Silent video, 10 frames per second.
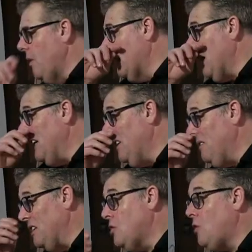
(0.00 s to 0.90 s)
with a kind
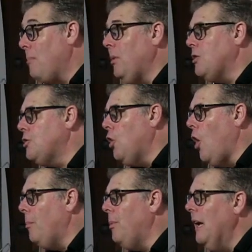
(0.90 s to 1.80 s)
of a strapless
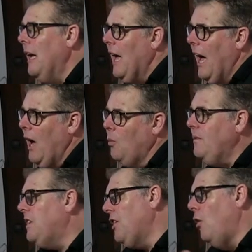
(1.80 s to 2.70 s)
top. Uh,
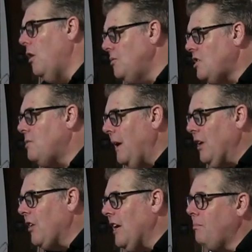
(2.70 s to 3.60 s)
we've done our own
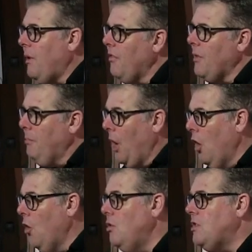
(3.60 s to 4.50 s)
spin on it, but the
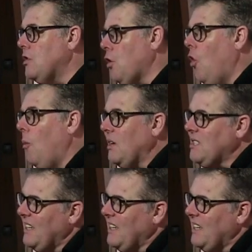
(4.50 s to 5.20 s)
pose is almost